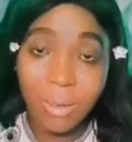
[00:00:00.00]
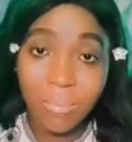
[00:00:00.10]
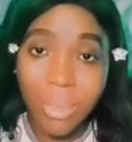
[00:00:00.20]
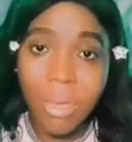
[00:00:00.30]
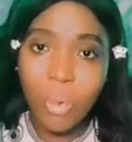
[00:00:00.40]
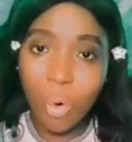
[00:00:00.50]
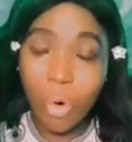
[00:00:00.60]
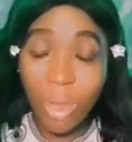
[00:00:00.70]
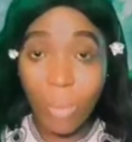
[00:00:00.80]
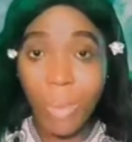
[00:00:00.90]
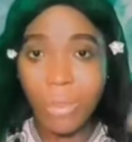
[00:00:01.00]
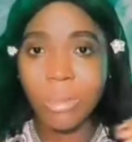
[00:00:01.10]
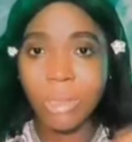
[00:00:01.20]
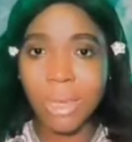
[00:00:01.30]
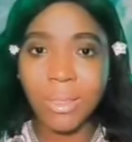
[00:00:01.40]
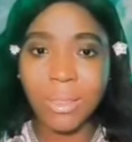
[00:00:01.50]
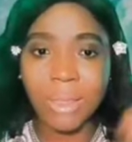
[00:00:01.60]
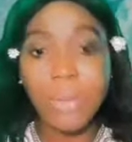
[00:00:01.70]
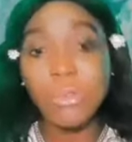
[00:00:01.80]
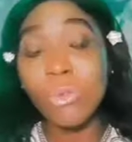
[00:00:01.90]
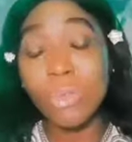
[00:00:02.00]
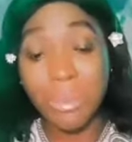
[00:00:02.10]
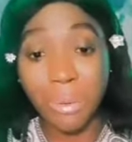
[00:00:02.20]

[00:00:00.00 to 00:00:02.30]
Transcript: meaning only when you're thirsty that you know the